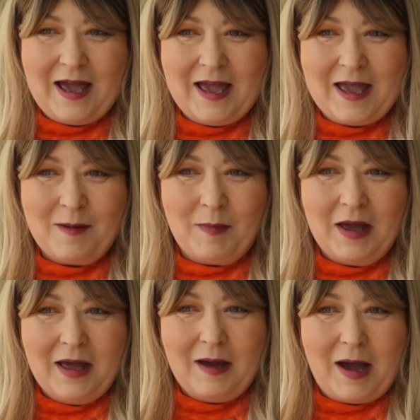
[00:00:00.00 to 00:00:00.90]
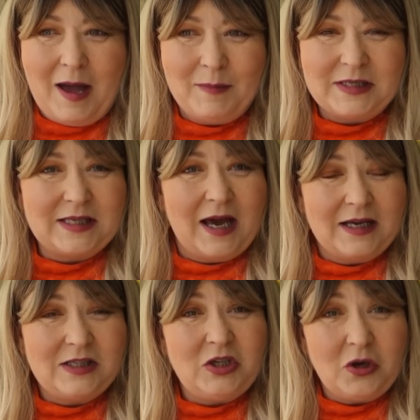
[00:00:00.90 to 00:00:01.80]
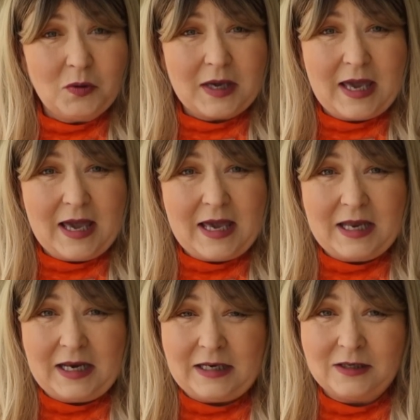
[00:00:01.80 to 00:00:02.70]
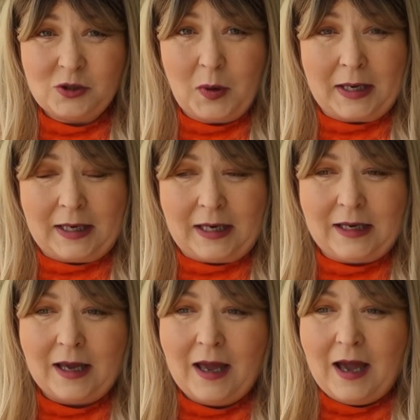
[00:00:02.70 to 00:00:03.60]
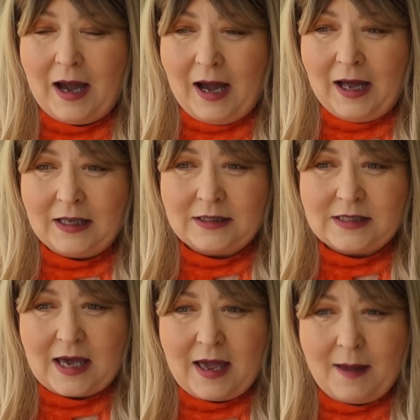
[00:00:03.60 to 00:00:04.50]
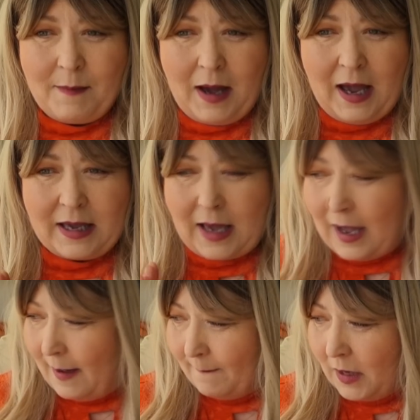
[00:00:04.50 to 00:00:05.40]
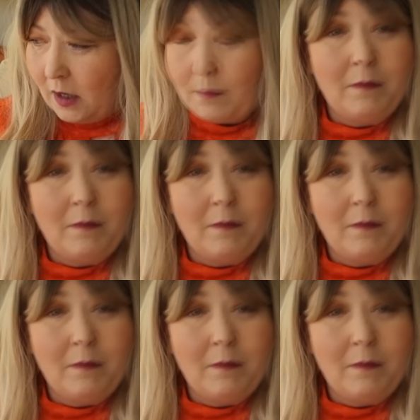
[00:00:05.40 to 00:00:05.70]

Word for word: Um, I'm a size U K eighteen to twenty and um, I am,